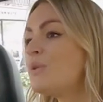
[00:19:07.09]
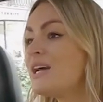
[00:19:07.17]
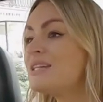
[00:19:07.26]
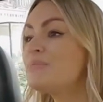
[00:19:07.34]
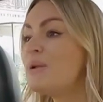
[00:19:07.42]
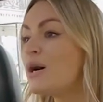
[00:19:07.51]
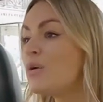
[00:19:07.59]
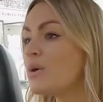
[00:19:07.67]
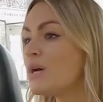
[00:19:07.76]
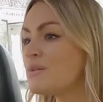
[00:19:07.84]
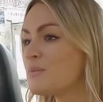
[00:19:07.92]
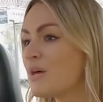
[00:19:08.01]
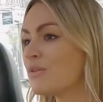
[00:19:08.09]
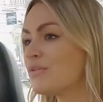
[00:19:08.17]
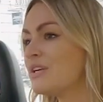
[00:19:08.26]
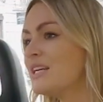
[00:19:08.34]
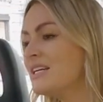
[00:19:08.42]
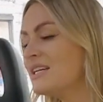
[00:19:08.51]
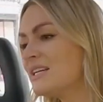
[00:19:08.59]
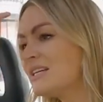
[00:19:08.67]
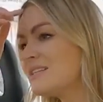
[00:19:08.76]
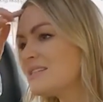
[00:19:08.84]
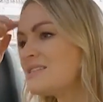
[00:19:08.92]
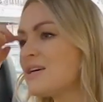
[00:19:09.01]
But they split up when I was about three.
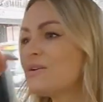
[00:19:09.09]
Okay.